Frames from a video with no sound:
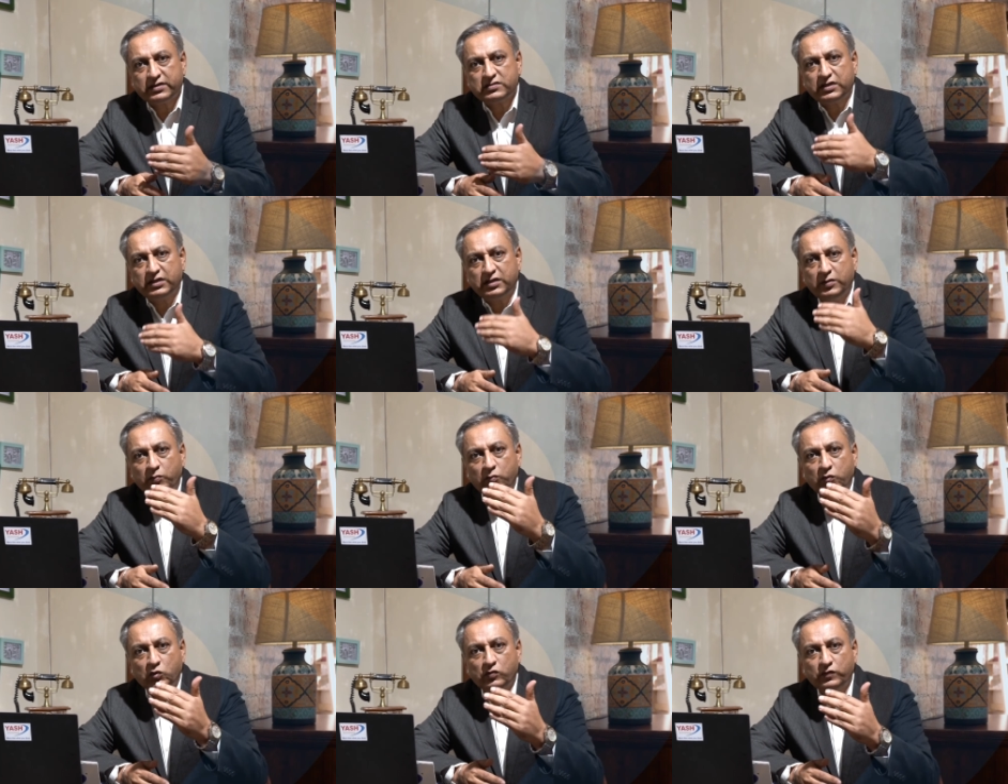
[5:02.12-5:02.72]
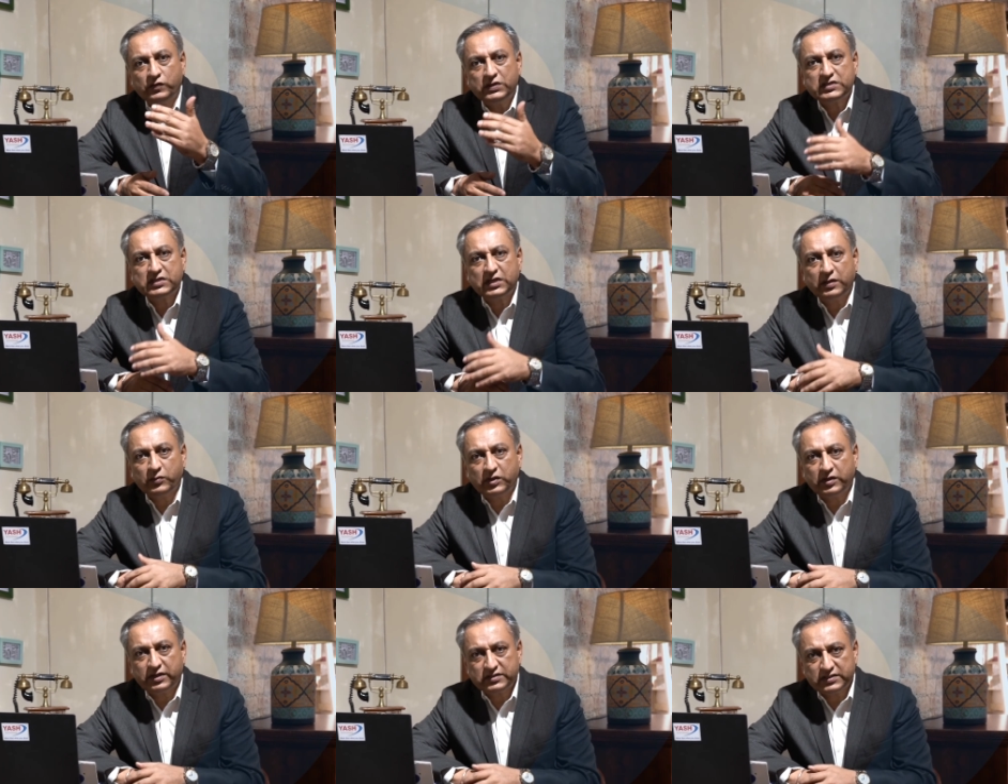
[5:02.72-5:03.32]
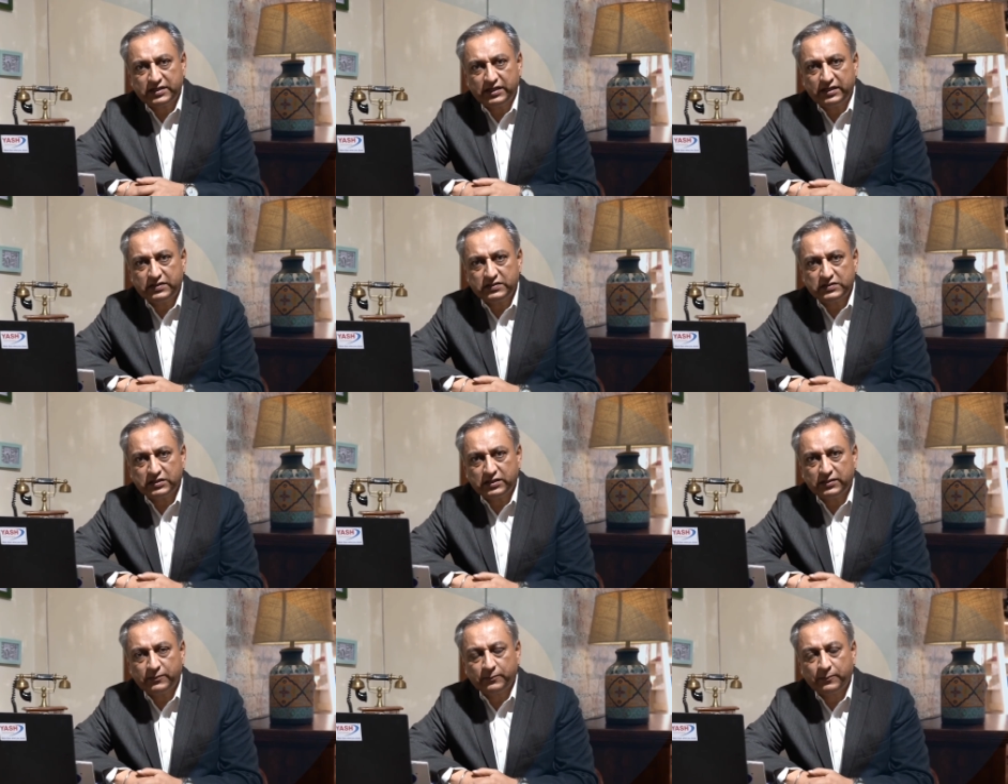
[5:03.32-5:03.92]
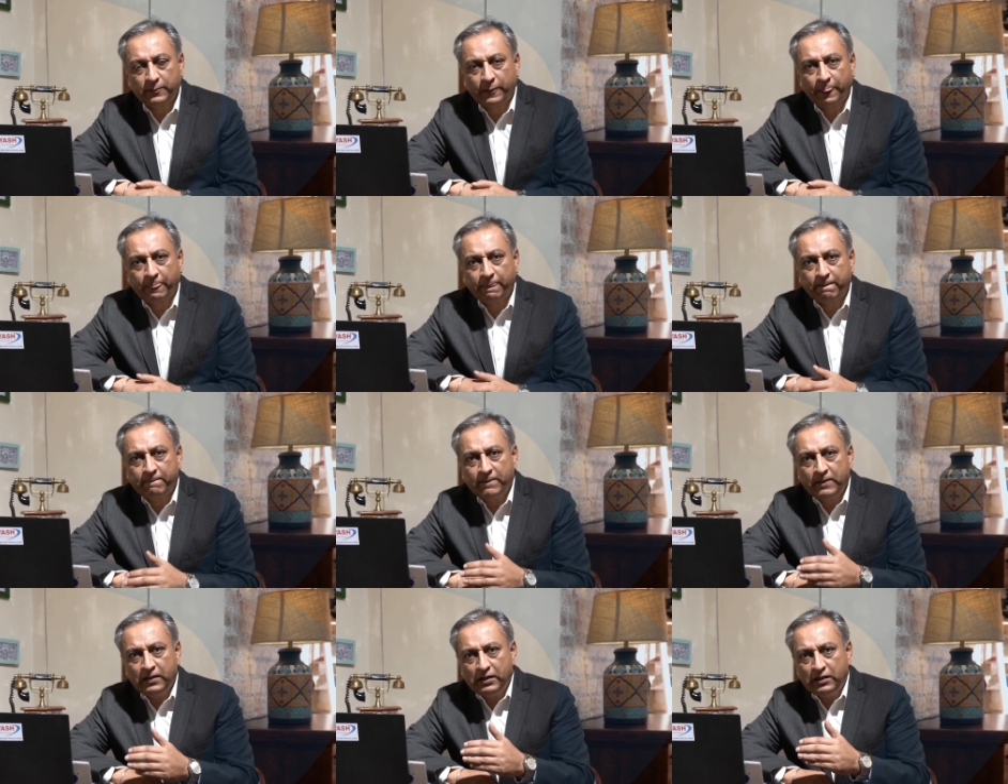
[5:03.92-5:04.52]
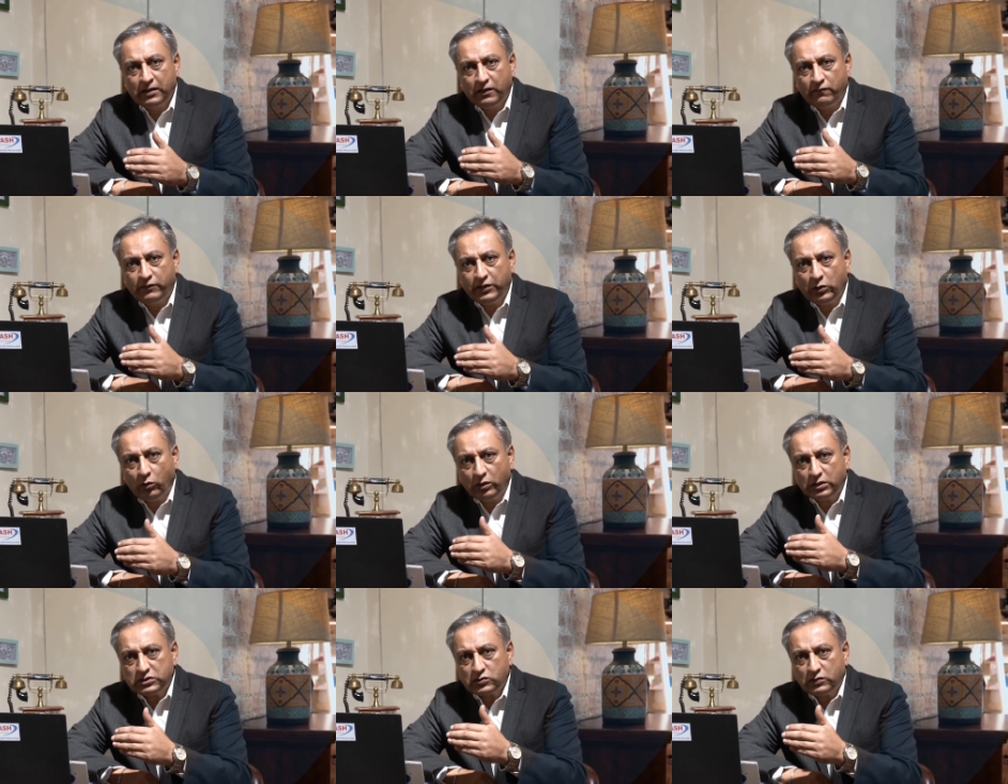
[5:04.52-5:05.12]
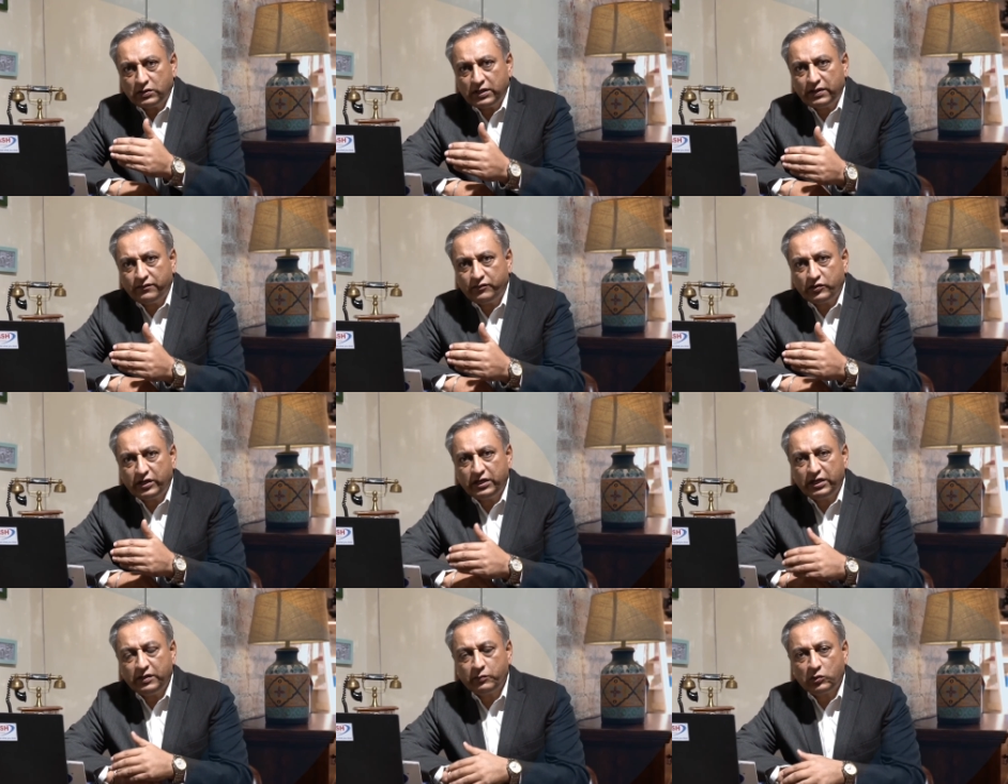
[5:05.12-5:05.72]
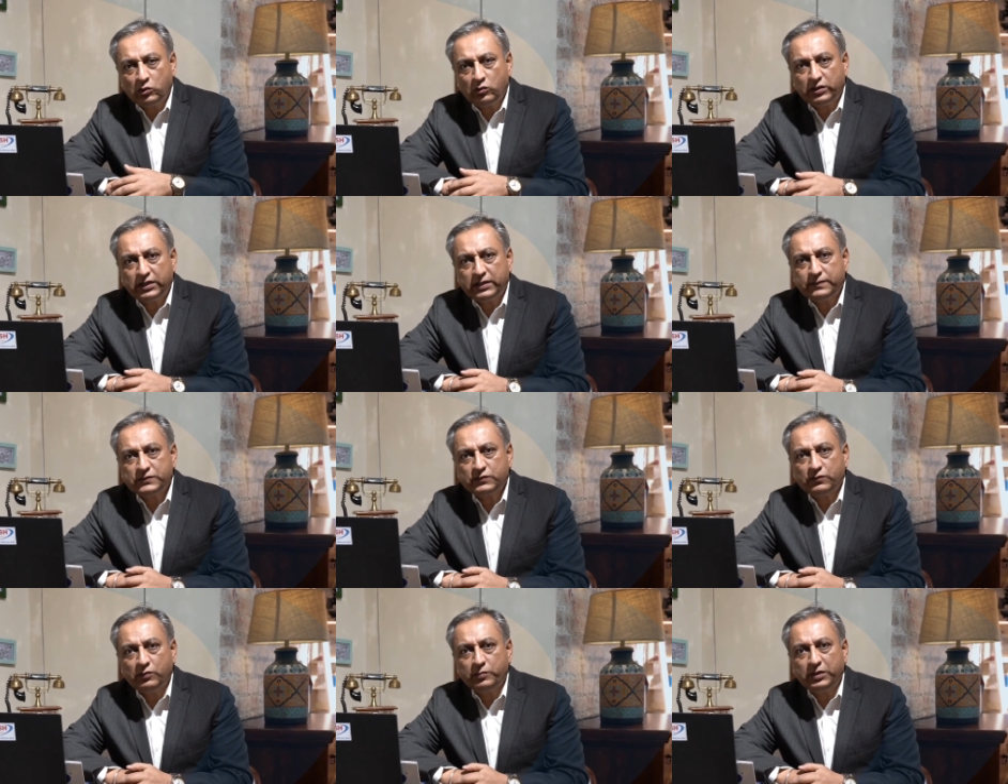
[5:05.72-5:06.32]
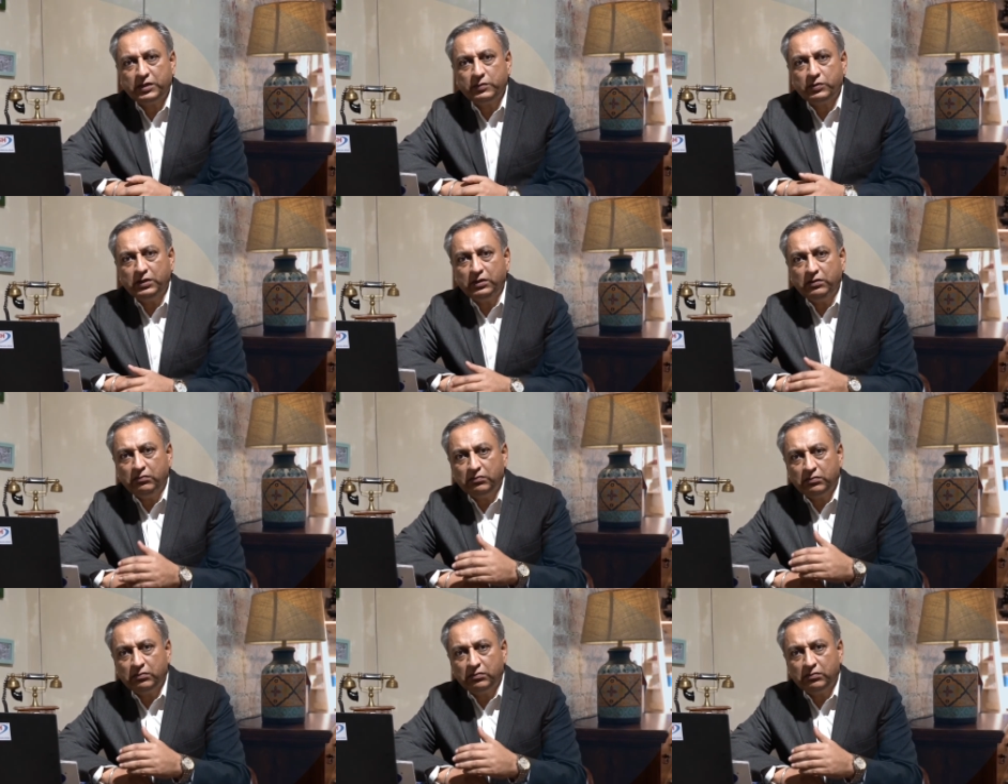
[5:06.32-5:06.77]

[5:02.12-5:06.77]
and improve the cyber resiliency. We also have training programs for people